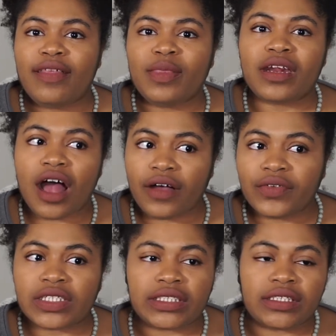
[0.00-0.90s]
And then
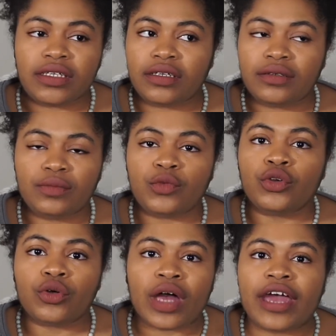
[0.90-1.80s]
obviously
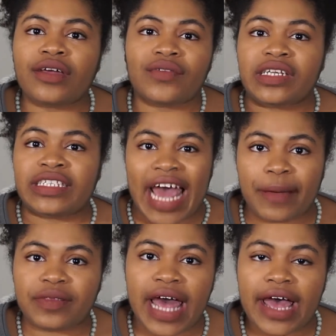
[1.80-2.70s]
you'll kind of
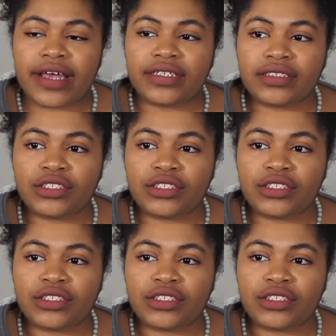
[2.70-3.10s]
adapt that